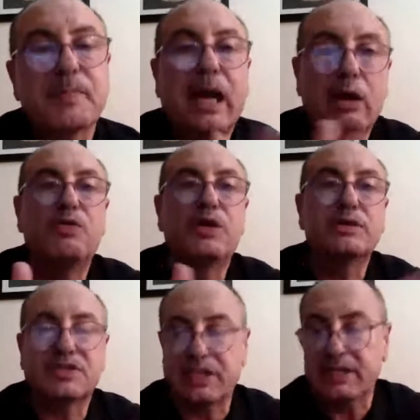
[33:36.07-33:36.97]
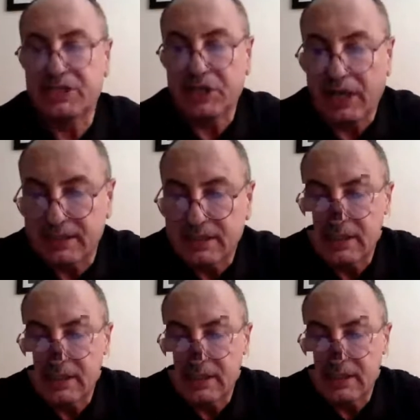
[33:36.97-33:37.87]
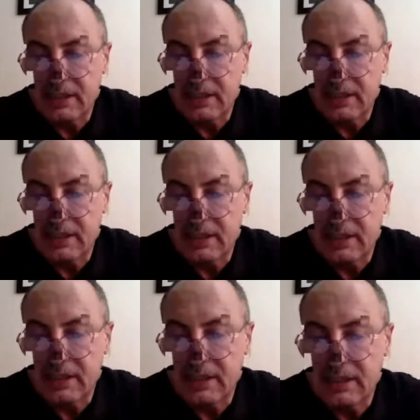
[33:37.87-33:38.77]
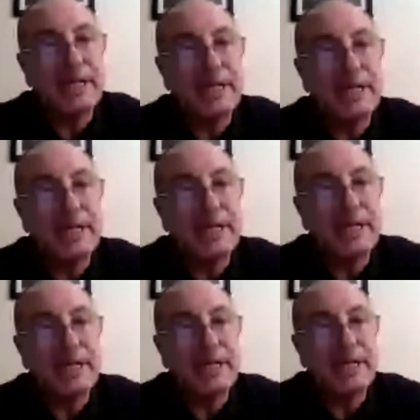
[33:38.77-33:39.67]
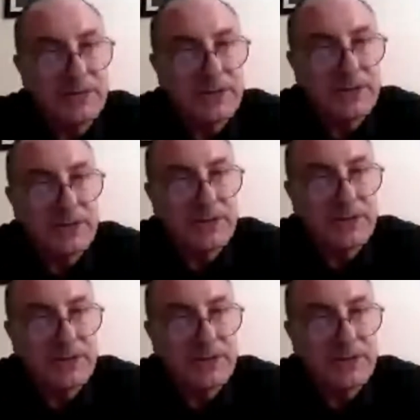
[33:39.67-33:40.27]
However, still denied. And again, I'm a cancer survivor.